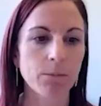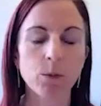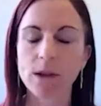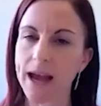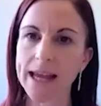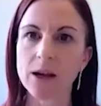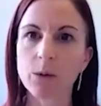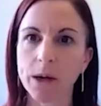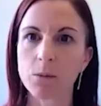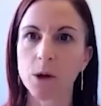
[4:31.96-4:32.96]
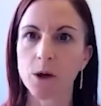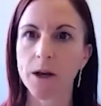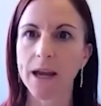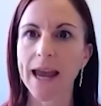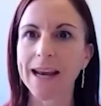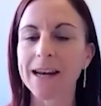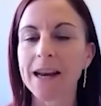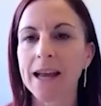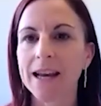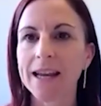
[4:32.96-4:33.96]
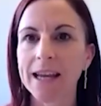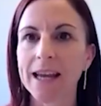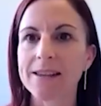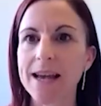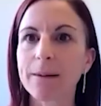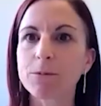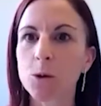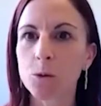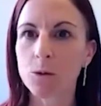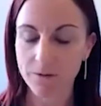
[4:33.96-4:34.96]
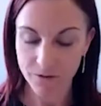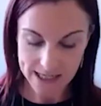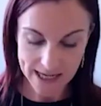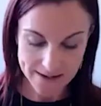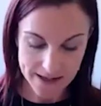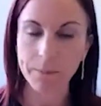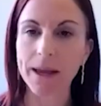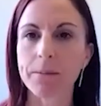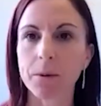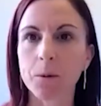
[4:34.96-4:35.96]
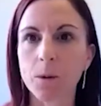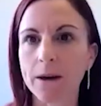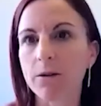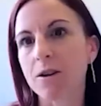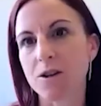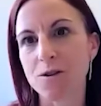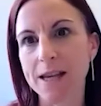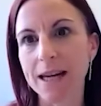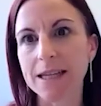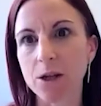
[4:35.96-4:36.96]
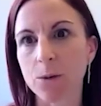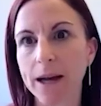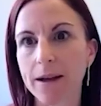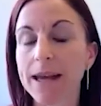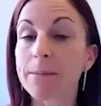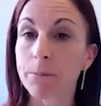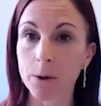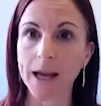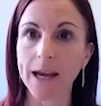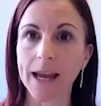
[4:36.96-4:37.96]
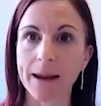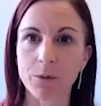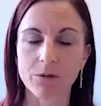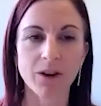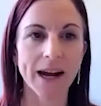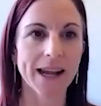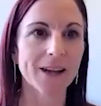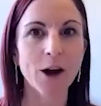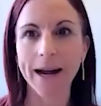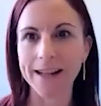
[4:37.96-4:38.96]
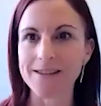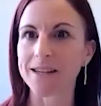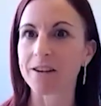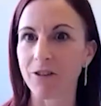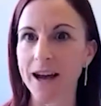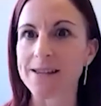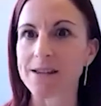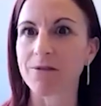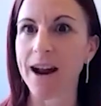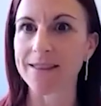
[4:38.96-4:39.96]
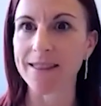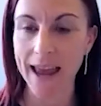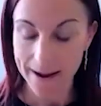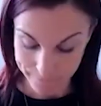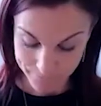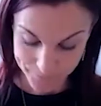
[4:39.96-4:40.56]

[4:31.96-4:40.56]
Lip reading: with our equity work and linking us up to all the fantastic people across New Zealand who are inputting and providing guidance and advice around that.